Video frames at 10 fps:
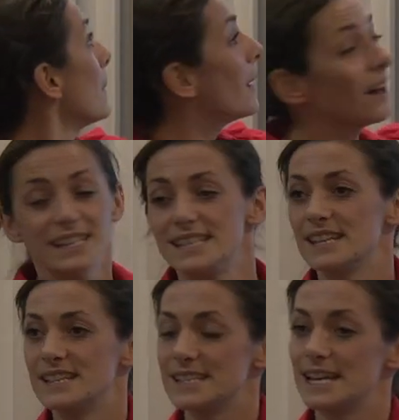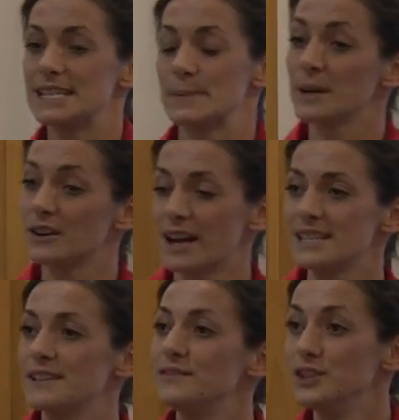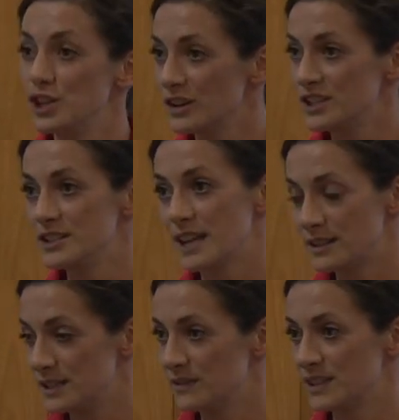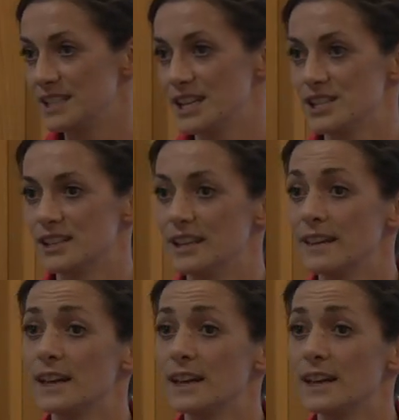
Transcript: Parkinson's is a progressive neurodegenerative condition